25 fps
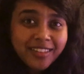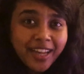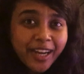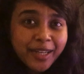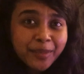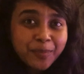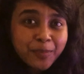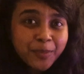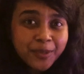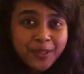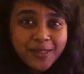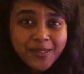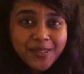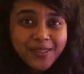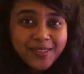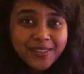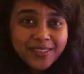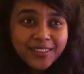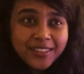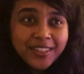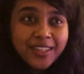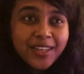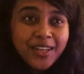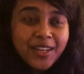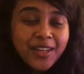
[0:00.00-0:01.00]
that
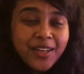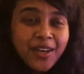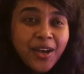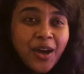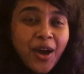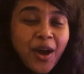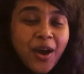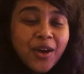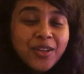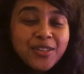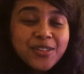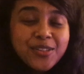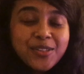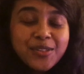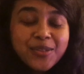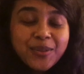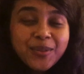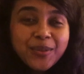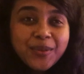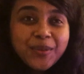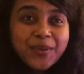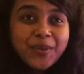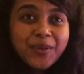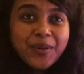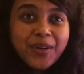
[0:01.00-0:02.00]
person
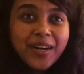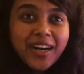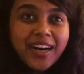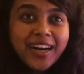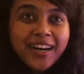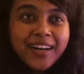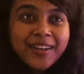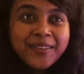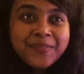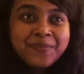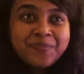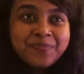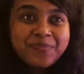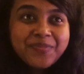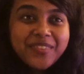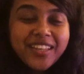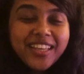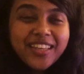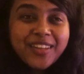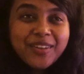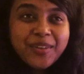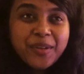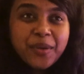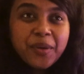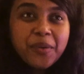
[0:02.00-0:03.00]
so um,
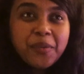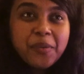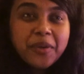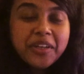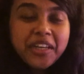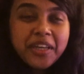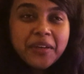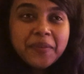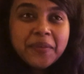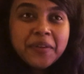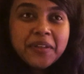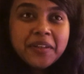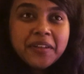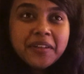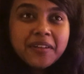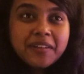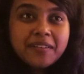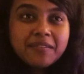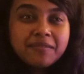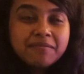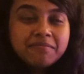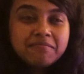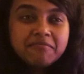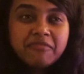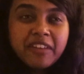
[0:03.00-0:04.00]
you know
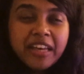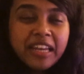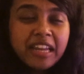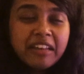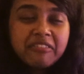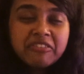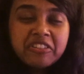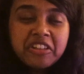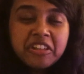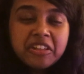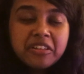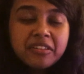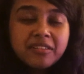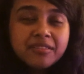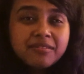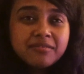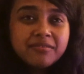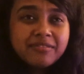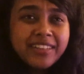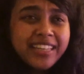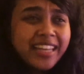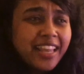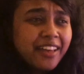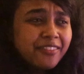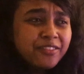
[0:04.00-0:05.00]
whatever whenever
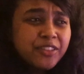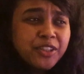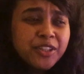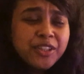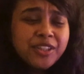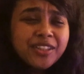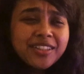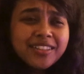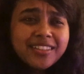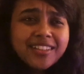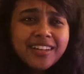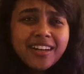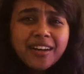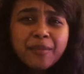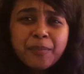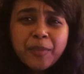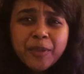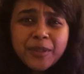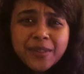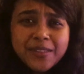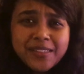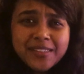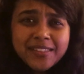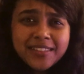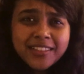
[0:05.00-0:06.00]
whenever a
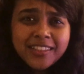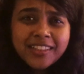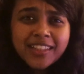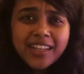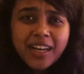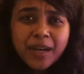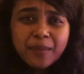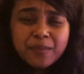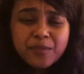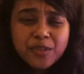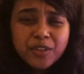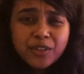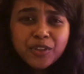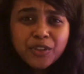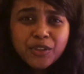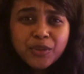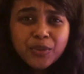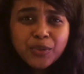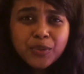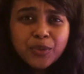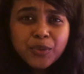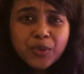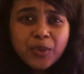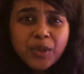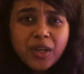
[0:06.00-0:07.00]
person comes
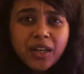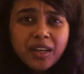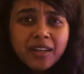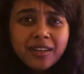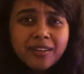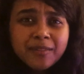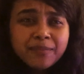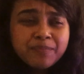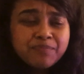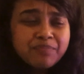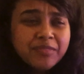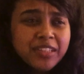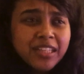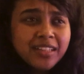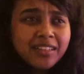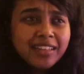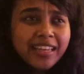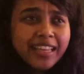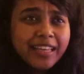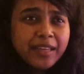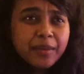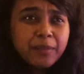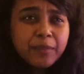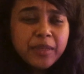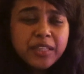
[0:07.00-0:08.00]
into um,
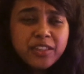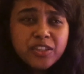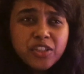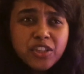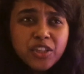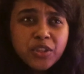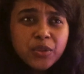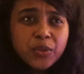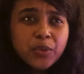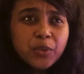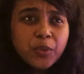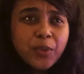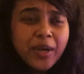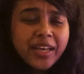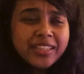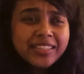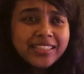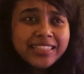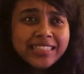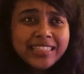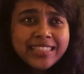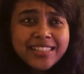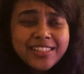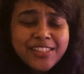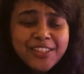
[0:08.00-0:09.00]
like meets you and
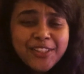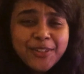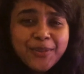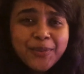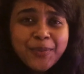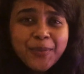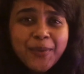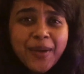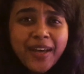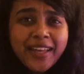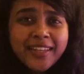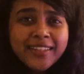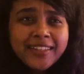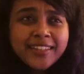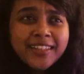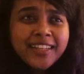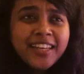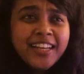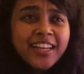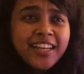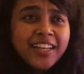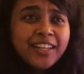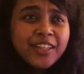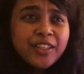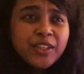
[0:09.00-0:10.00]
greets you and
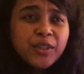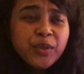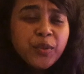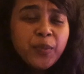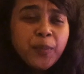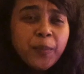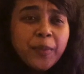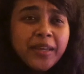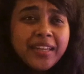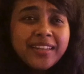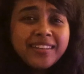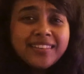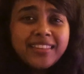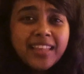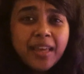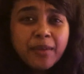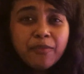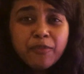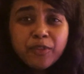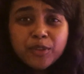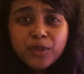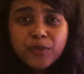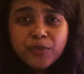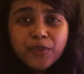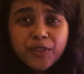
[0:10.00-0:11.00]
you meet them
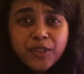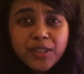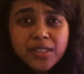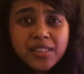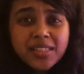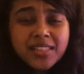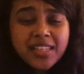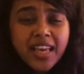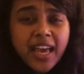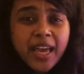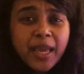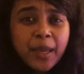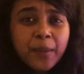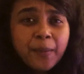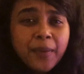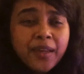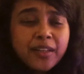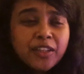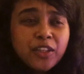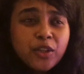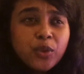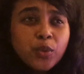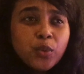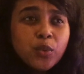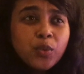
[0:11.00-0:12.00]
for the first time
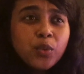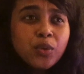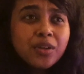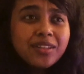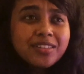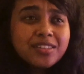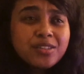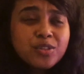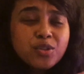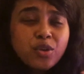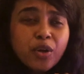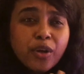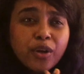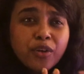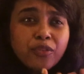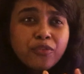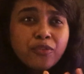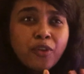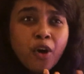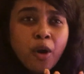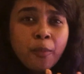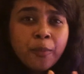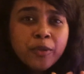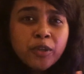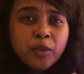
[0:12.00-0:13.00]
and you sort of
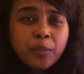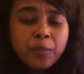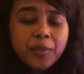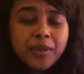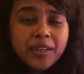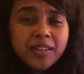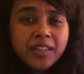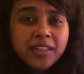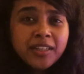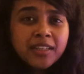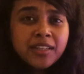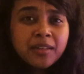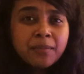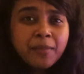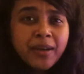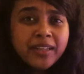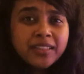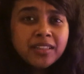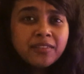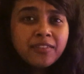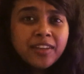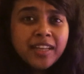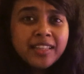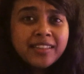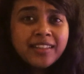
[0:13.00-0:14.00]
form an opinion by
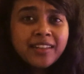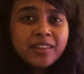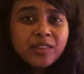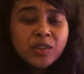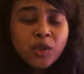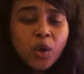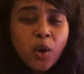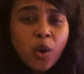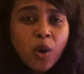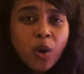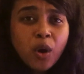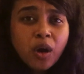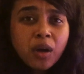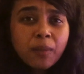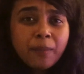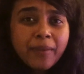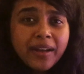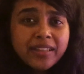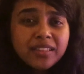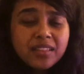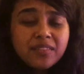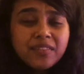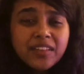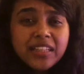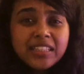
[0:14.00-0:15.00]
the way they talk
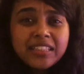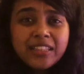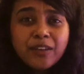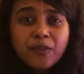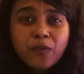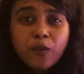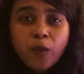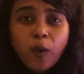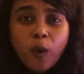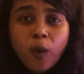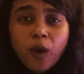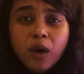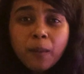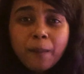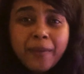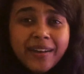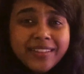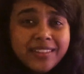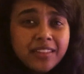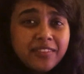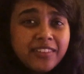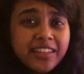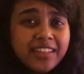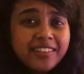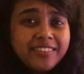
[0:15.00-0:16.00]
by the way they walk by
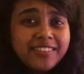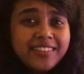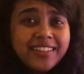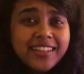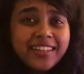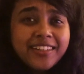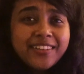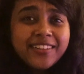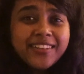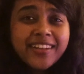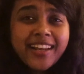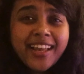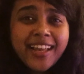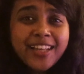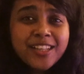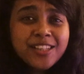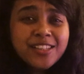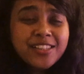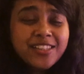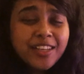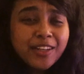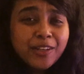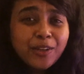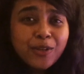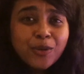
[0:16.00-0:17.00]
the way they
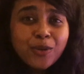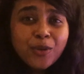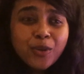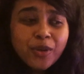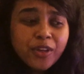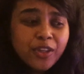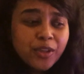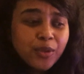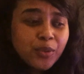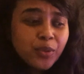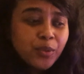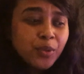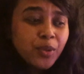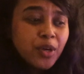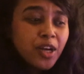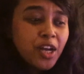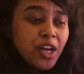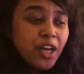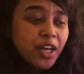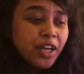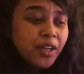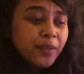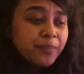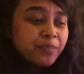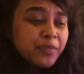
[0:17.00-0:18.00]
dress and look you
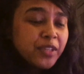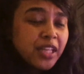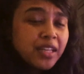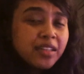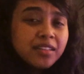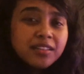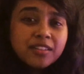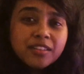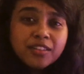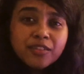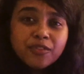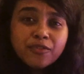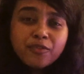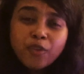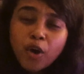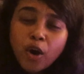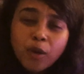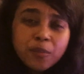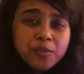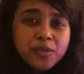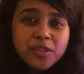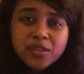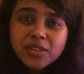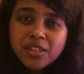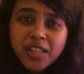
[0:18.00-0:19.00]

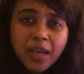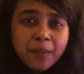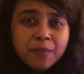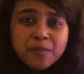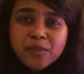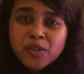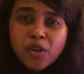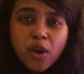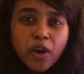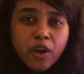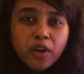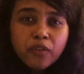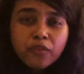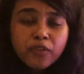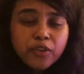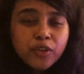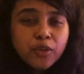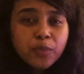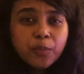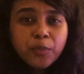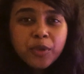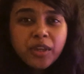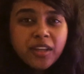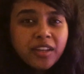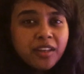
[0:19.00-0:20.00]
form some sort of an
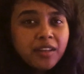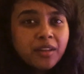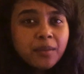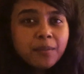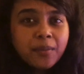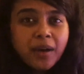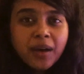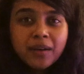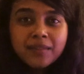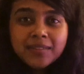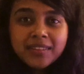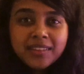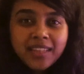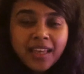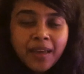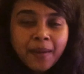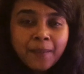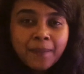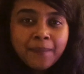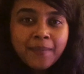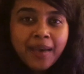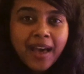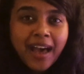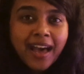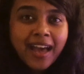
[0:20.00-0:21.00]
opinion about
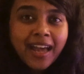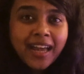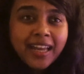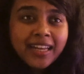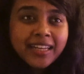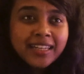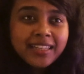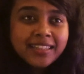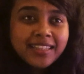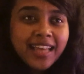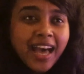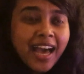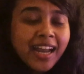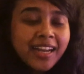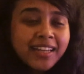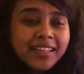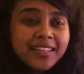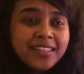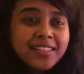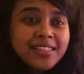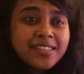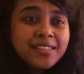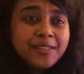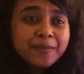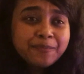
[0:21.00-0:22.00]
them and that
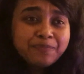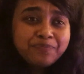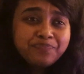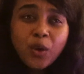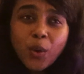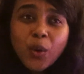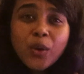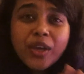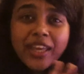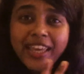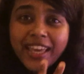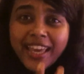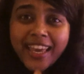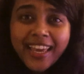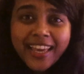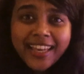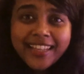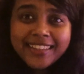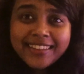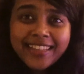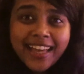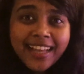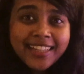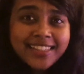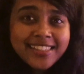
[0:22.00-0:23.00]
is okay
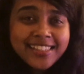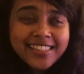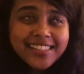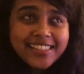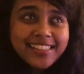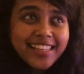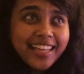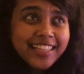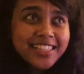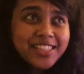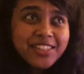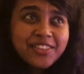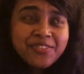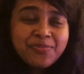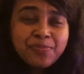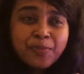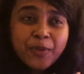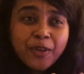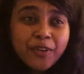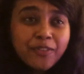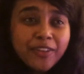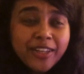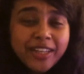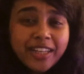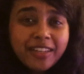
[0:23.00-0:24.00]
that's that's
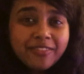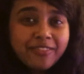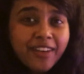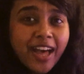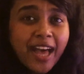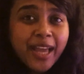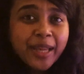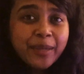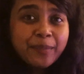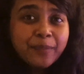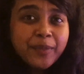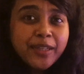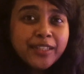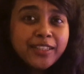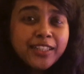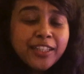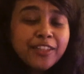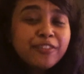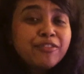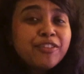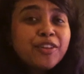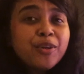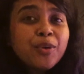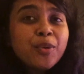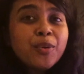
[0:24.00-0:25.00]
perfectly fine but
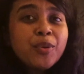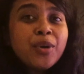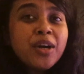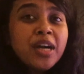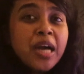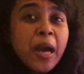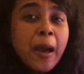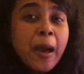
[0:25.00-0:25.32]
if you